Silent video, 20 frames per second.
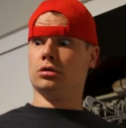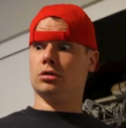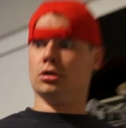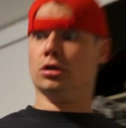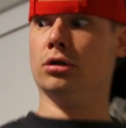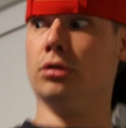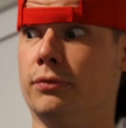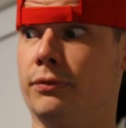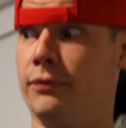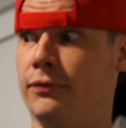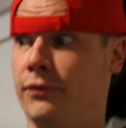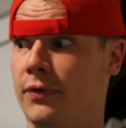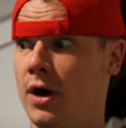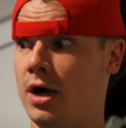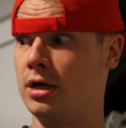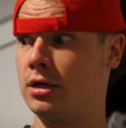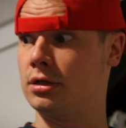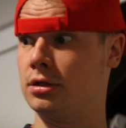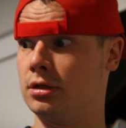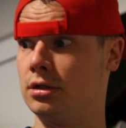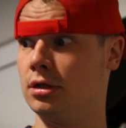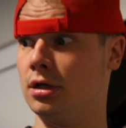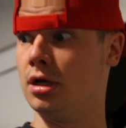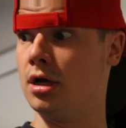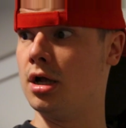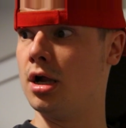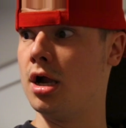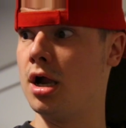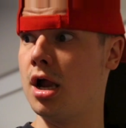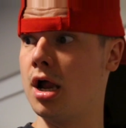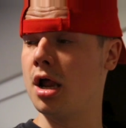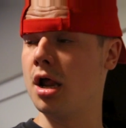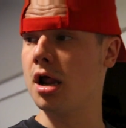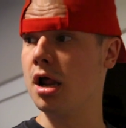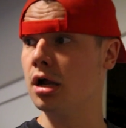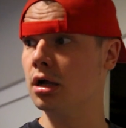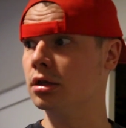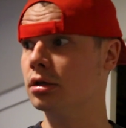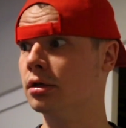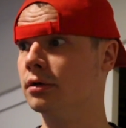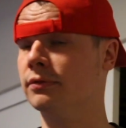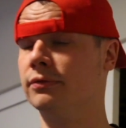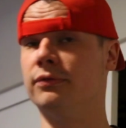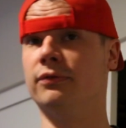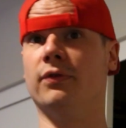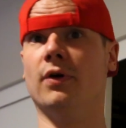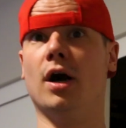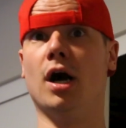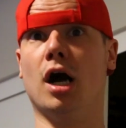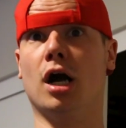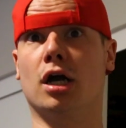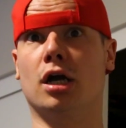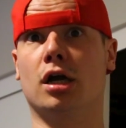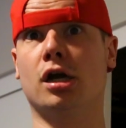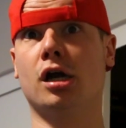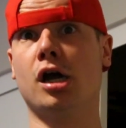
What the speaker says: Dude, fuck. The fuck?